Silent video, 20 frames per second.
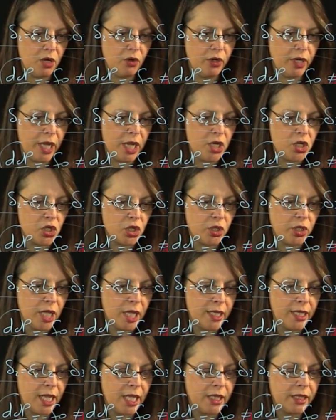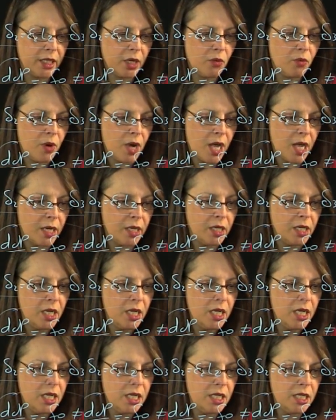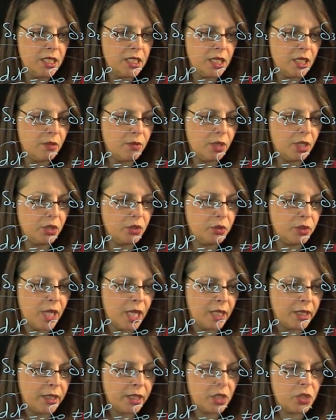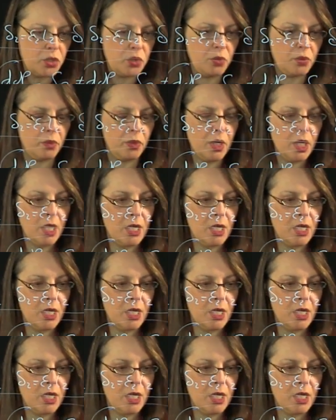elongation that delta 1 is equal to delta 2.